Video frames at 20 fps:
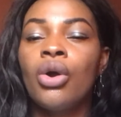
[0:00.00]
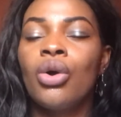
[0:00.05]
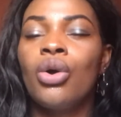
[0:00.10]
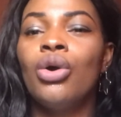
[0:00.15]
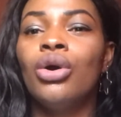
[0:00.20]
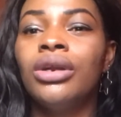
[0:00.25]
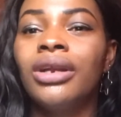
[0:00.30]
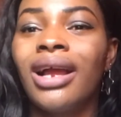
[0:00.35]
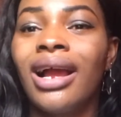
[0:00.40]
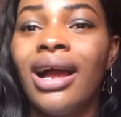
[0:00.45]

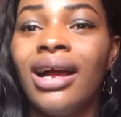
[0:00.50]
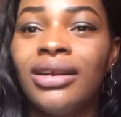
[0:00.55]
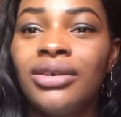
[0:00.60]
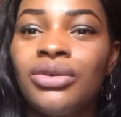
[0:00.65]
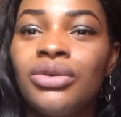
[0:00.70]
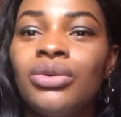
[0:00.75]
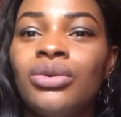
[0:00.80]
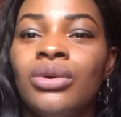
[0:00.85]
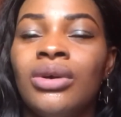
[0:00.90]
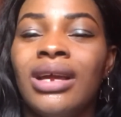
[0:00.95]
Gold
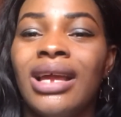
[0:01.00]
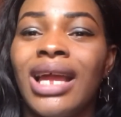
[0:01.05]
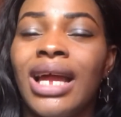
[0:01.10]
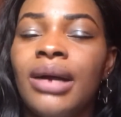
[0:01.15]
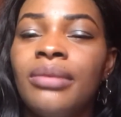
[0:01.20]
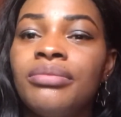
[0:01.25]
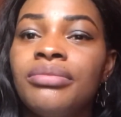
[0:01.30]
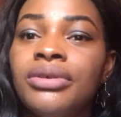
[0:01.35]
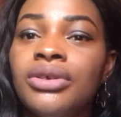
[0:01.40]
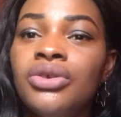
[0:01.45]
candle
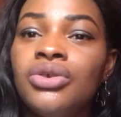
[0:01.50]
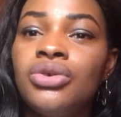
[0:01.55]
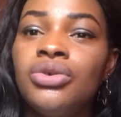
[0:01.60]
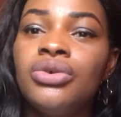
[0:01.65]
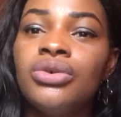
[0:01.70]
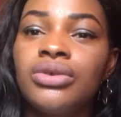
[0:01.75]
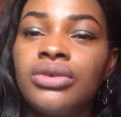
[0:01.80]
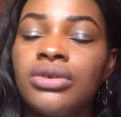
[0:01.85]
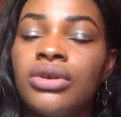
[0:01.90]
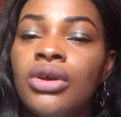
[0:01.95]
can be
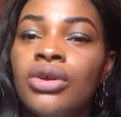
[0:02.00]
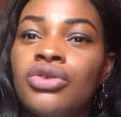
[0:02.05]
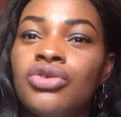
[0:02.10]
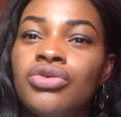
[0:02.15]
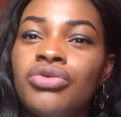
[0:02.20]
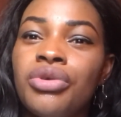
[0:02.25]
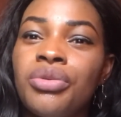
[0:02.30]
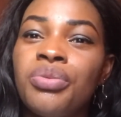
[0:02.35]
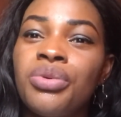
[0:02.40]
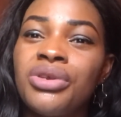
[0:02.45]
used
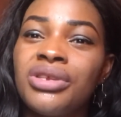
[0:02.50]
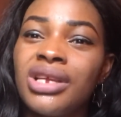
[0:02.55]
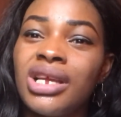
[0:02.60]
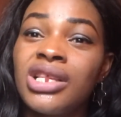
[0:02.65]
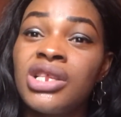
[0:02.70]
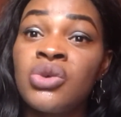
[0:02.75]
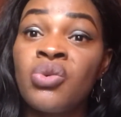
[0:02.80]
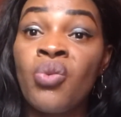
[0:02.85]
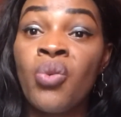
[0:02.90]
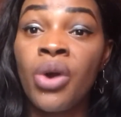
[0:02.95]
to
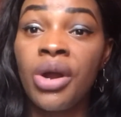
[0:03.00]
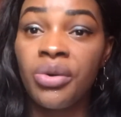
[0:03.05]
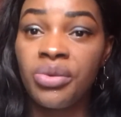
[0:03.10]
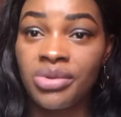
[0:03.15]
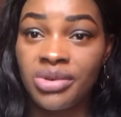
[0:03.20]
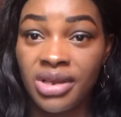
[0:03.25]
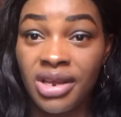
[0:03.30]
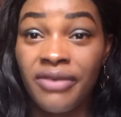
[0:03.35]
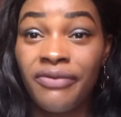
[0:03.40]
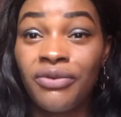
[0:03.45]
represent
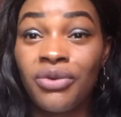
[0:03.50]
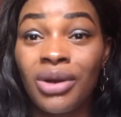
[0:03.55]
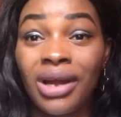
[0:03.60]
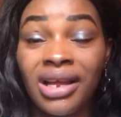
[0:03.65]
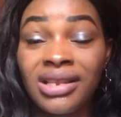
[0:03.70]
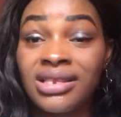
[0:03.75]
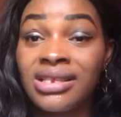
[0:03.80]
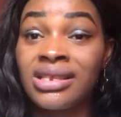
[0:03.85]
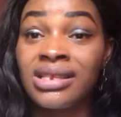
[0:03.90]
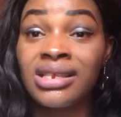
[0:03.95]
wealth. If you
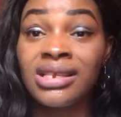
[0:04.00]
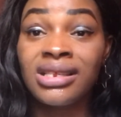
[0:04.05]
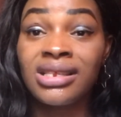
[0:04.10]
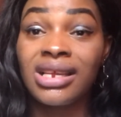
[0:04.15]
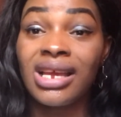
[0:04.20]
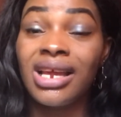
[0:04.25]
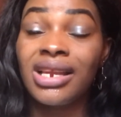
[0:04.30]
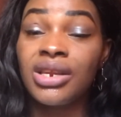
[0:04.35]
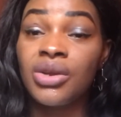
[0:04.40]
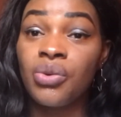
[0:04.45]
can see it
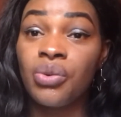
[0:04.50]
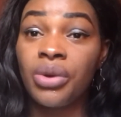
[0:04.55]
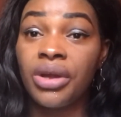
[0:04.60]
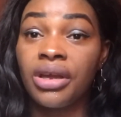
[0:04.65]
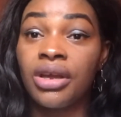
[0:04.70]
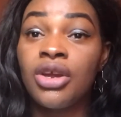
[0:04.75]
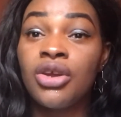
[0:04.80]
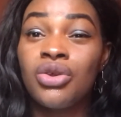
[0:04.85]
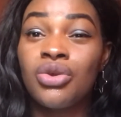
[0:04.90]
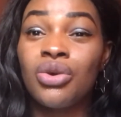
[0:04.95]
anywhere,
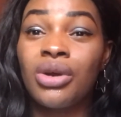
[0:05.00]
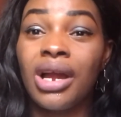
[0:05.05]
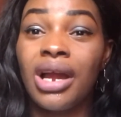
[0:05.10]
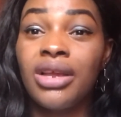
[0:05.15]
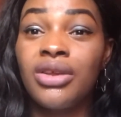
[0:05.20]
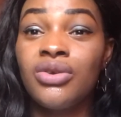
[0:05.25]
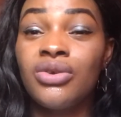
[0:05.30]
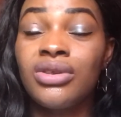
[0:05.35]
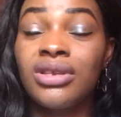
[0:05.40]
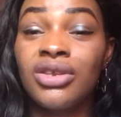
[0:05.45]
you
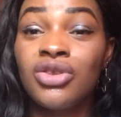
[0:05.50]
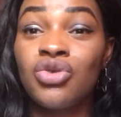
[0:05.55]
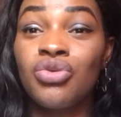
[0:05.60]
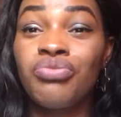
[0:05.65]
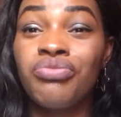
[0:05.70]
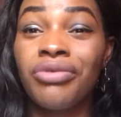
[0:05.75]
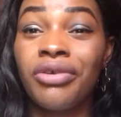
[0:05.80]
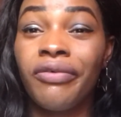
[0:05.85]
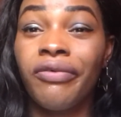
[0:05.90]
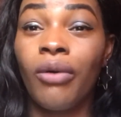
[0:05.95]
can use it to
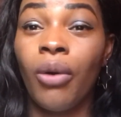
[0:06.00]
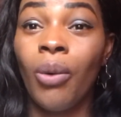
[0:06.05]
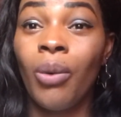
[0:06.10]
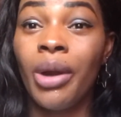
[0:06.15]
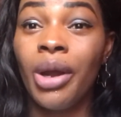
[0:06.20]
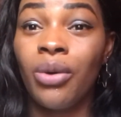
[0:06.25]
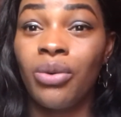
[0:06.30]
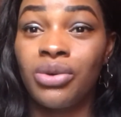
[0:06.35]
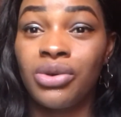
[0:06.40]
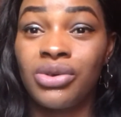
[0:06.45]
pray for
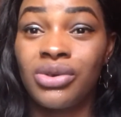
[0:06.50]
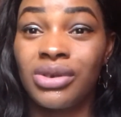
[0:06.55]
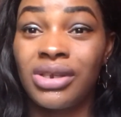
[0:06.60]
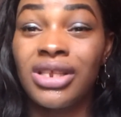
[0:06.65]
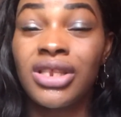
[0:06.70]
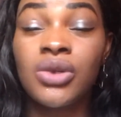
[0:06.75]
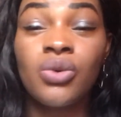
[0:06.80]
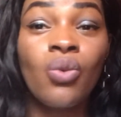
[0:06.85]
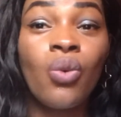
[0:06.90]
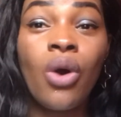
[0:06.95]
wealth.
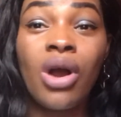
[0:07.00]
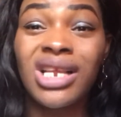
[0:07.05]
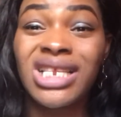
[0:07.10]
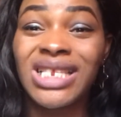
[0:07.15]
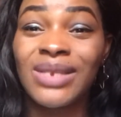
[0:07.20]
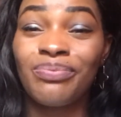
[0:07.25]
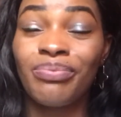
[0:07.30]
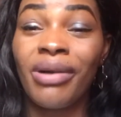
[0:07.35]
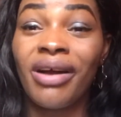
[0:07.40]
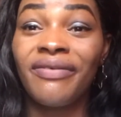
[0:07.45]
It
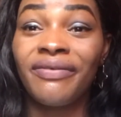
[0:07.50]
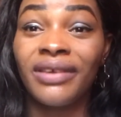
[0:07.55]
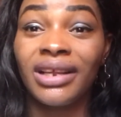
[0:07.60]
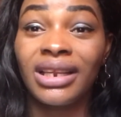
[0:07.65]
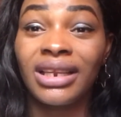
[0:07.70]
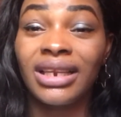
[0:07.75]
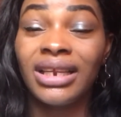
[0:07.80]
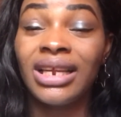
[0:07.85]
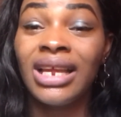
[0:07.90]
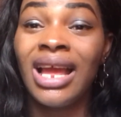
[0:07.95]
works
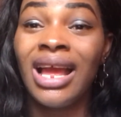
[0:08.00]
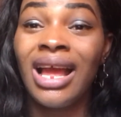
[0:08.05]
perfectly